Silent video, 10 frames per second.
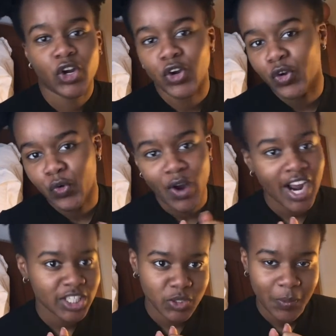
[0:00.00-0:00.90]

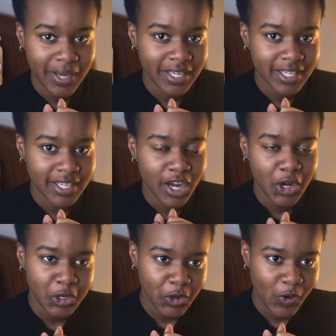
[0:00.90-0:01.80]
graduated
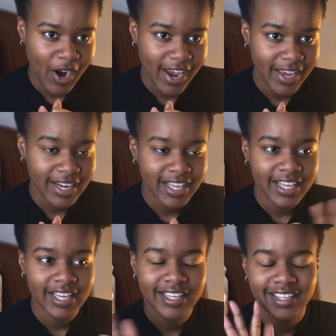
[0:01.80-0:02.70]
undergrad.
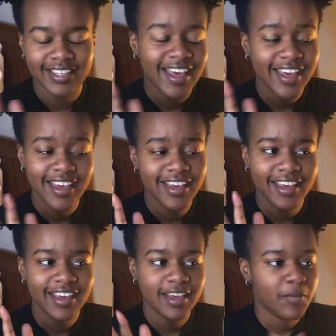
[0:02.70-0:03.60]

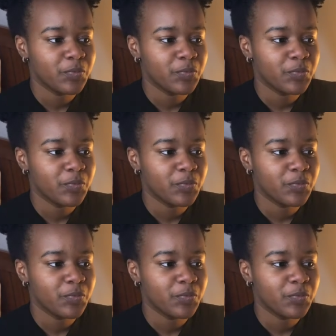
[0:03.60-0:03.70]
Yay!